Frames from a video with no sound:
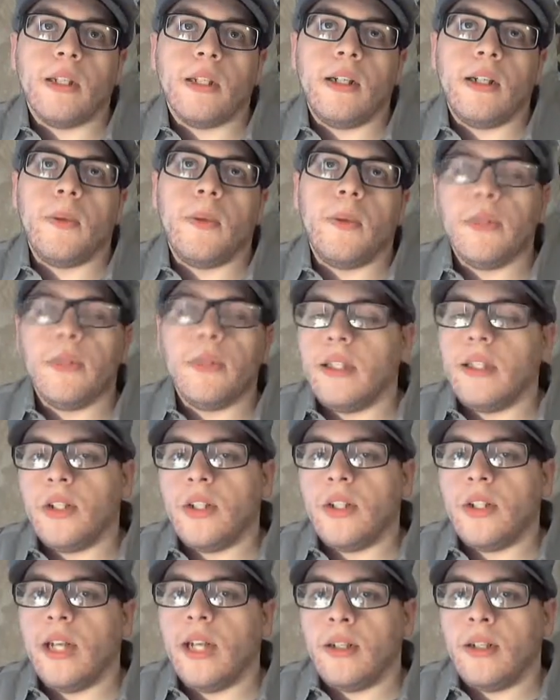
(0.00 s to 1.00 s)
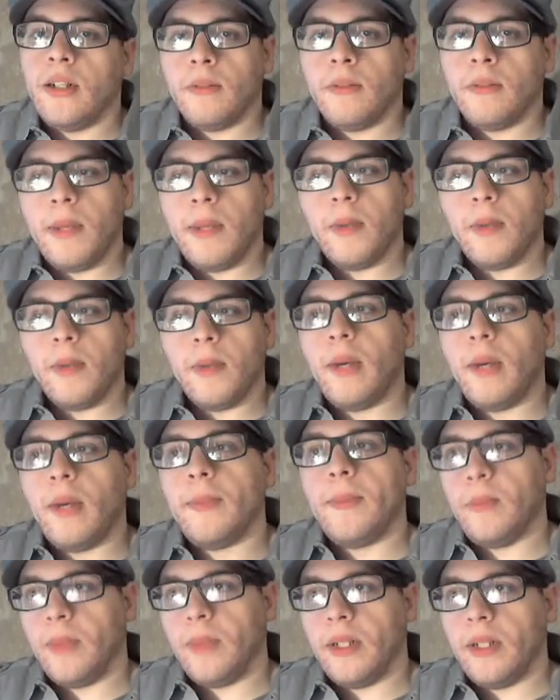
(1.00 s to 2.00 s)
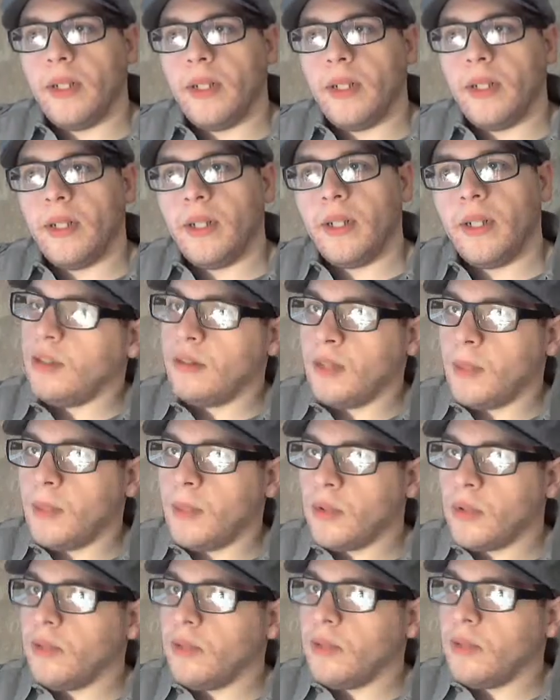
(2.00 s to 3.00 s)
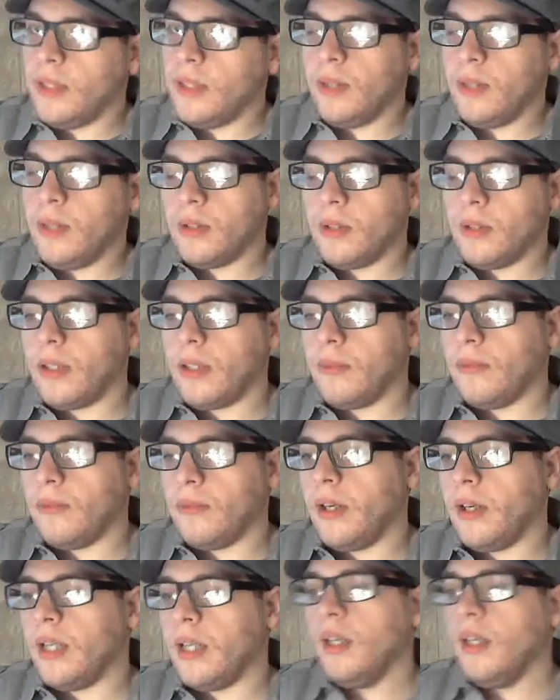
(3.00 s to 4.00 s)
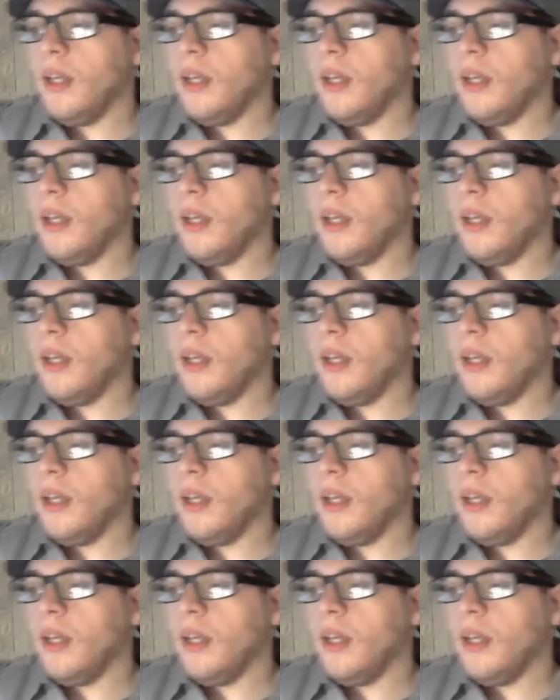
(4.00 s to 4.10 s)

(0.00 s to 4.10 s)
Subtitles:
I'm upset that she got her memory wiped, but I'm sure everything will turn out fine.